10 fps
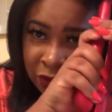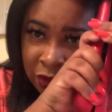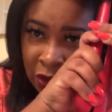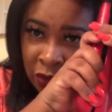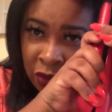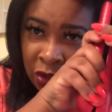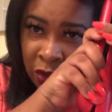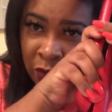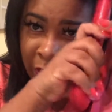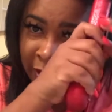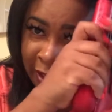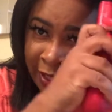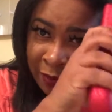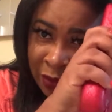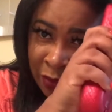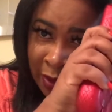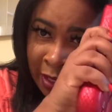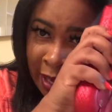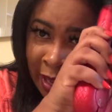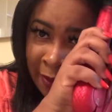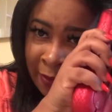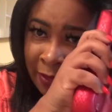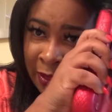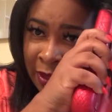So you're going to want to keep doing that,